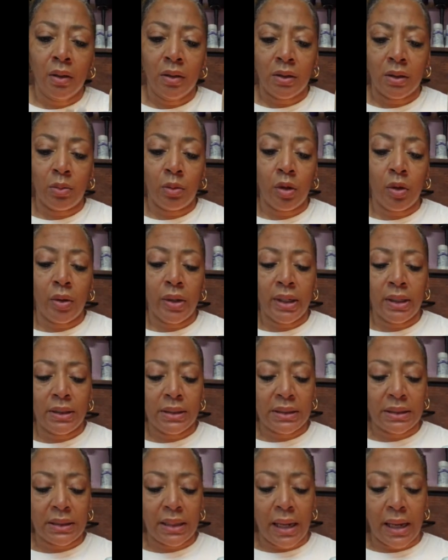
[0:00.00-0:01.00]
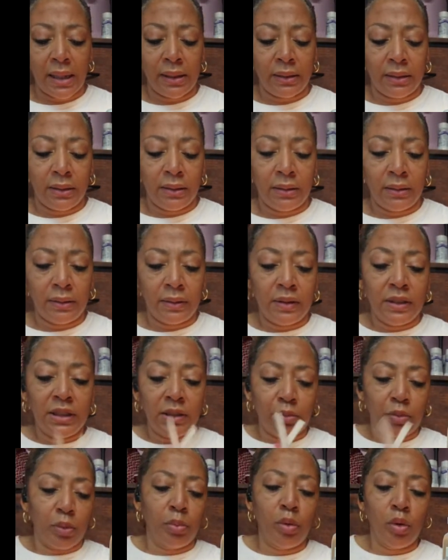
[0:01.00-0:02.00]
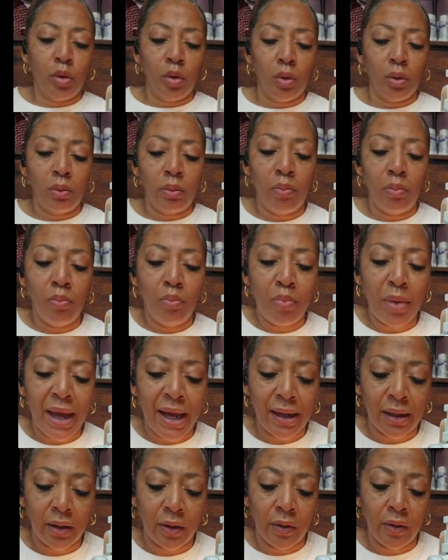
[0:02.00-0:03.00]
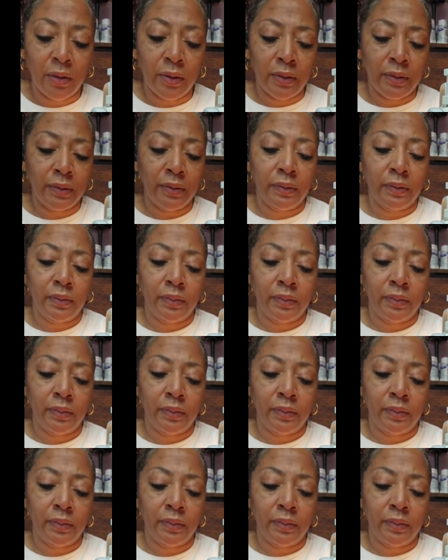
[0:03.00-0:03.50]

So I'm gonna go ahead and slide the zipper pull back on